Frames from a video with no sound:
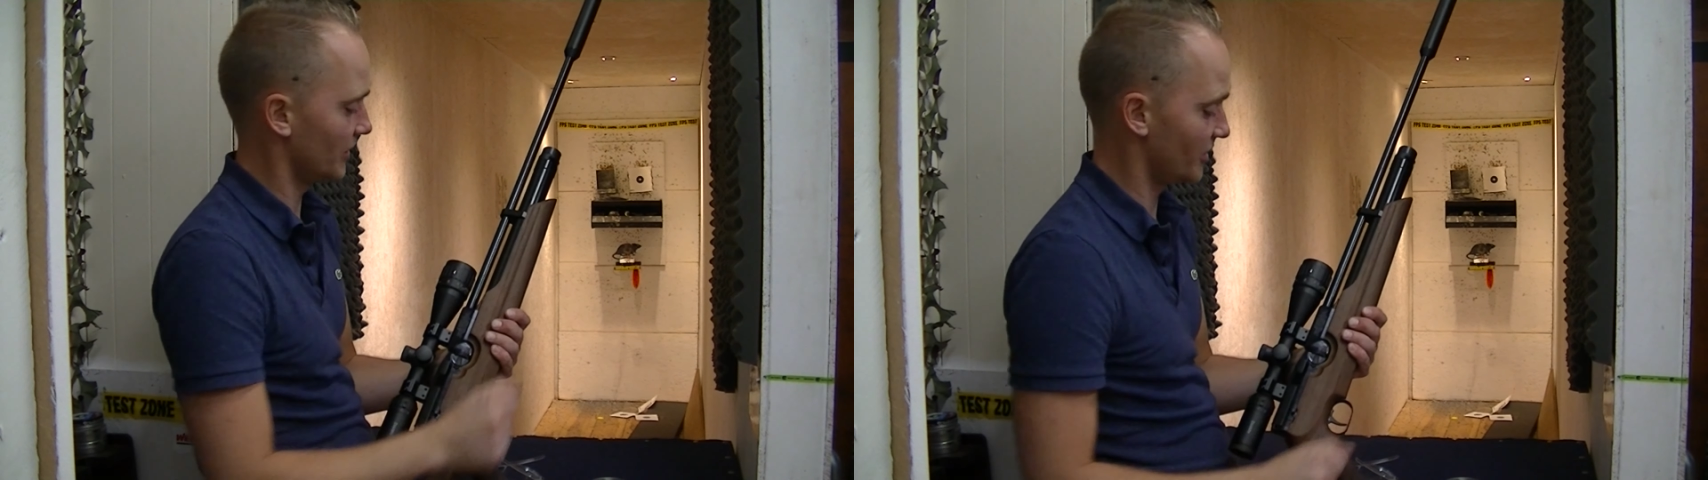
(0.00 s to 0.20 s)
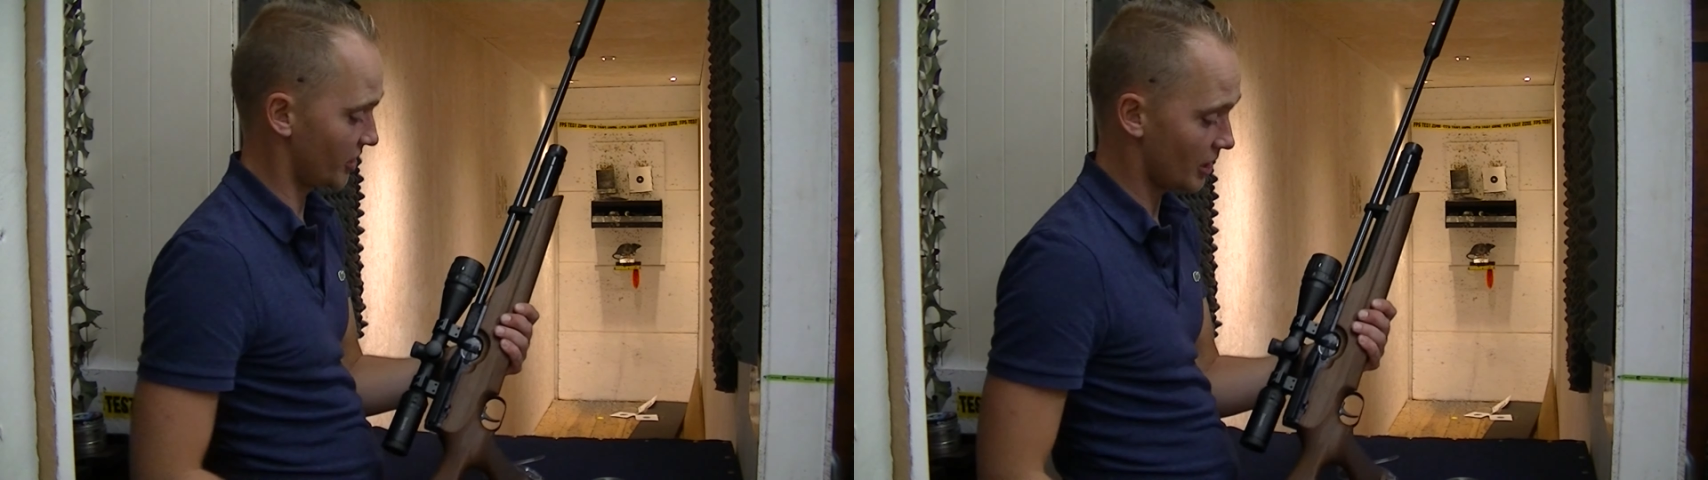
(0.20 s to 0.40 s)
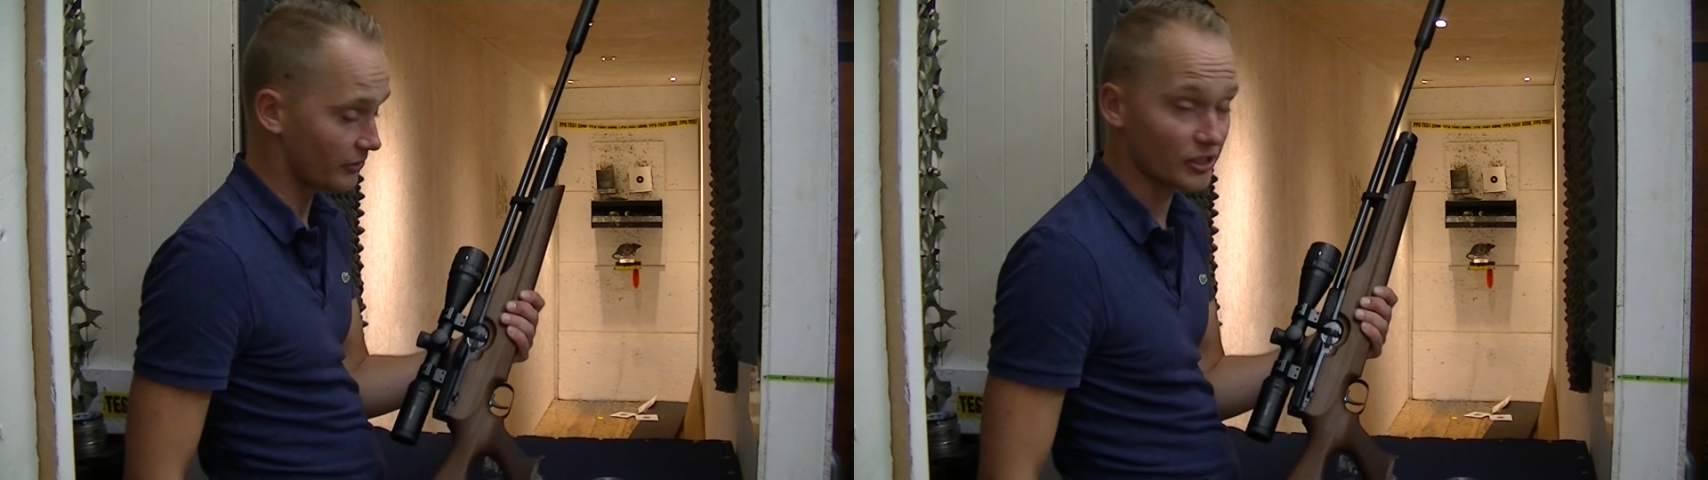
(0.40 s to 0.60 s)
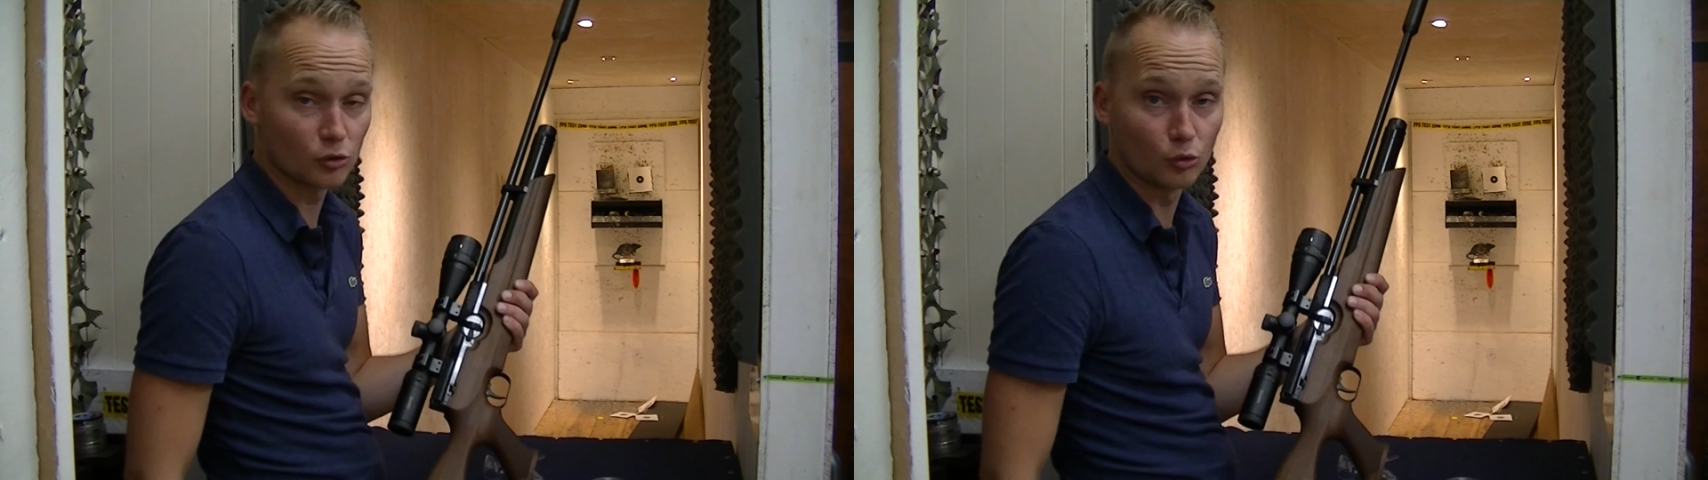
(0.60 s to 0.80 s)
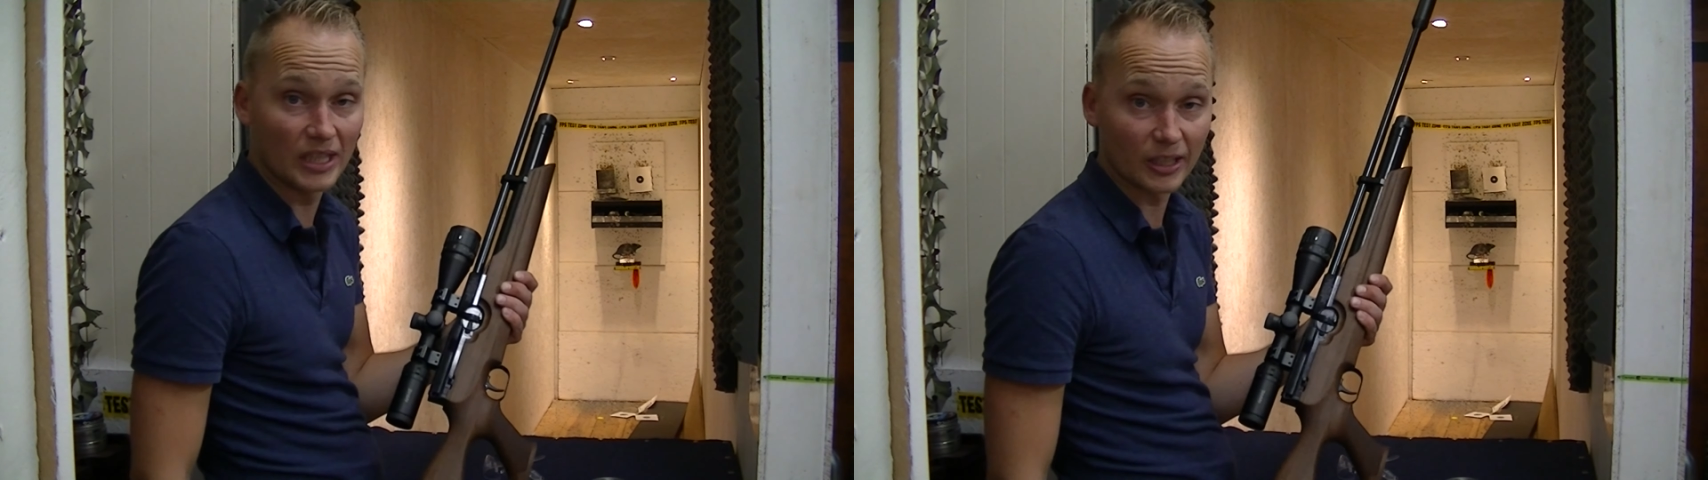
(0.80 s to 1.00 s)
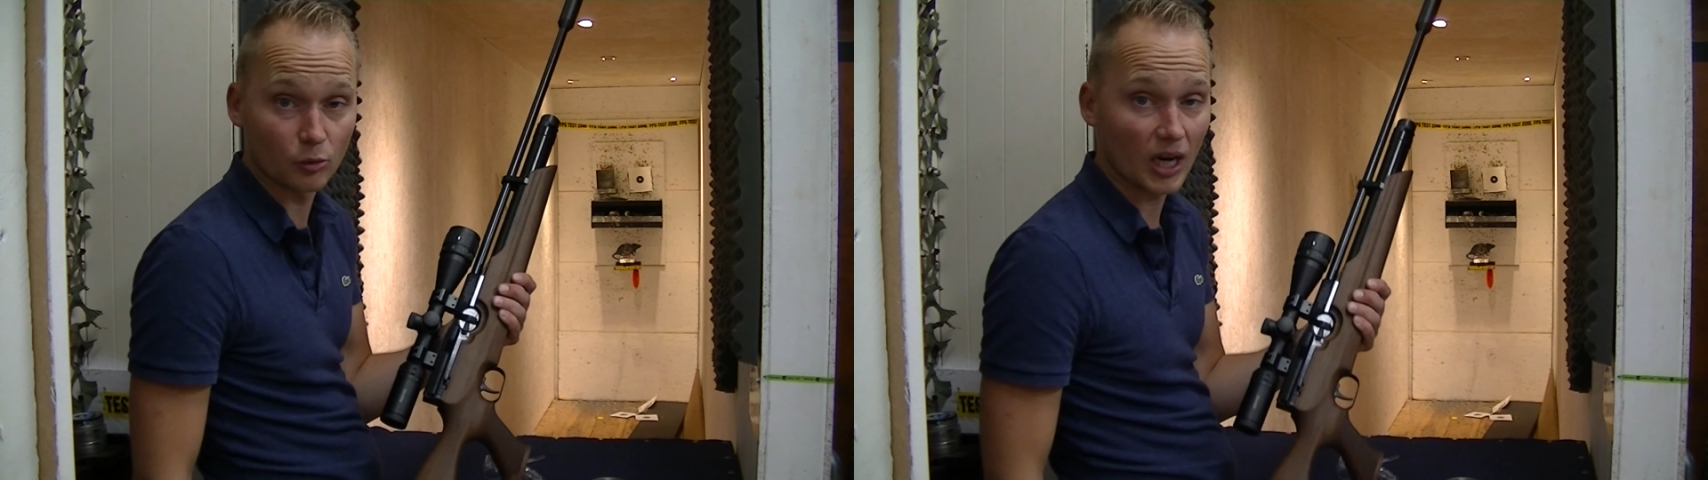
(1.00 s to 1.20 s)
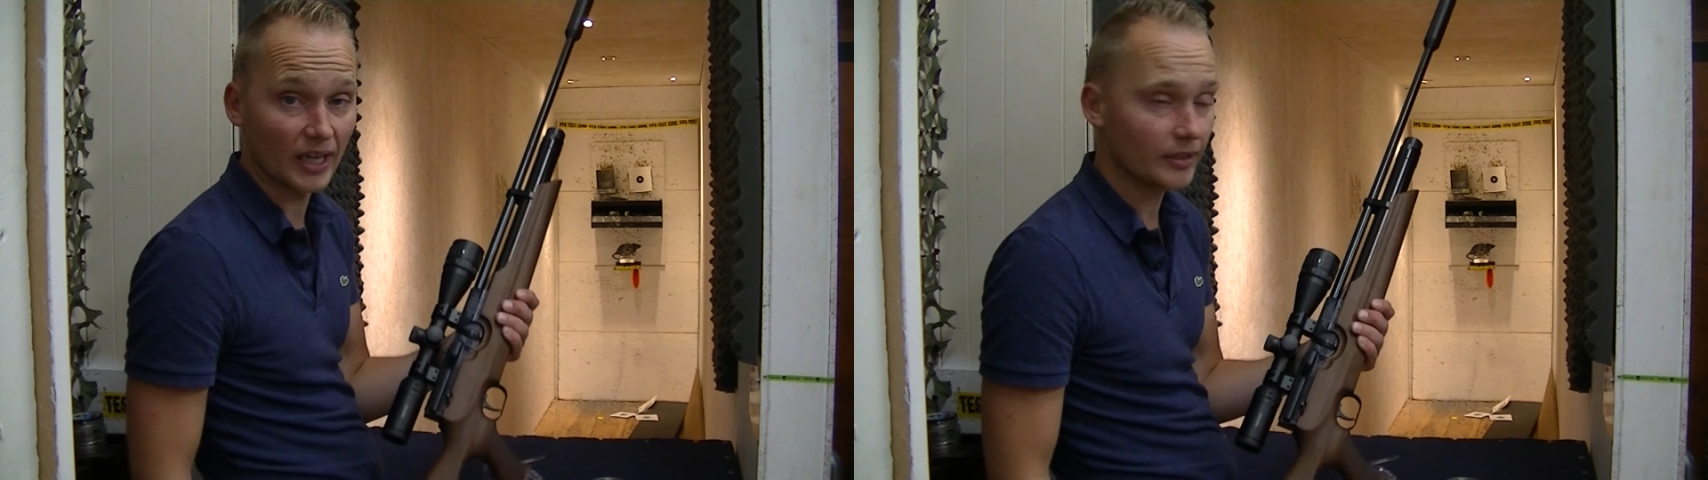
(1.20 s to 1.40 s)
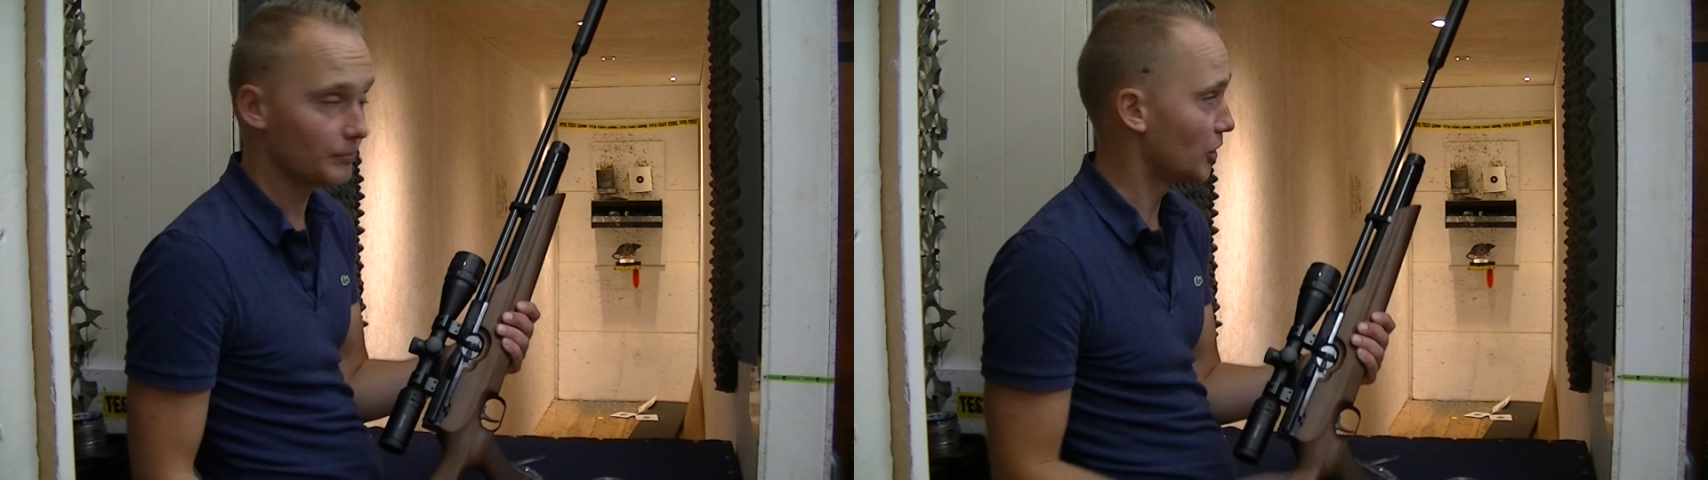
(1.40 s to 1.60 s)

itself is really quiet